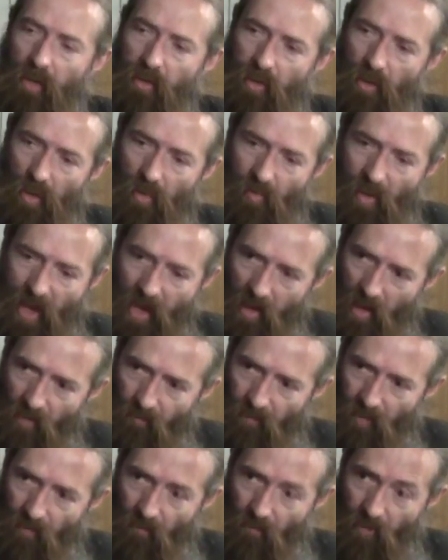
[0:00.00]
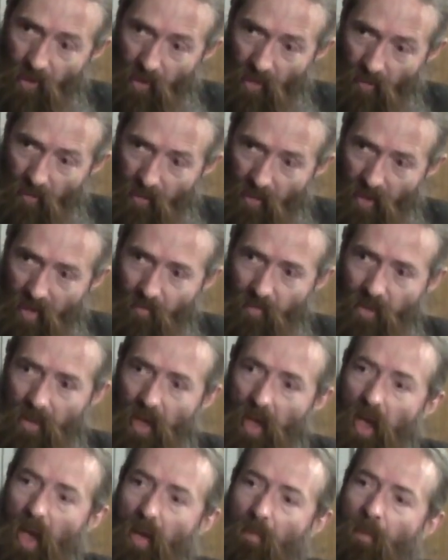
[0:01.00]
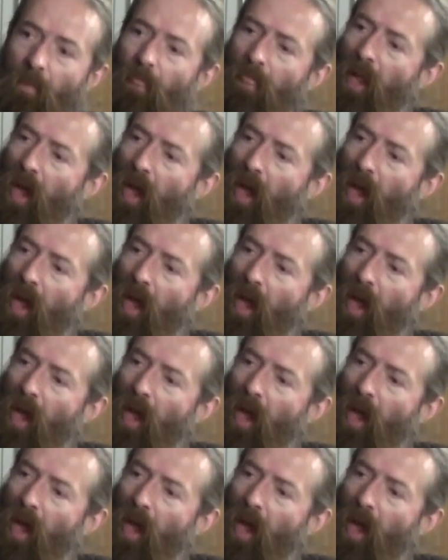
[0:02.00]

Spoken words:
do a panel of different things at the same time,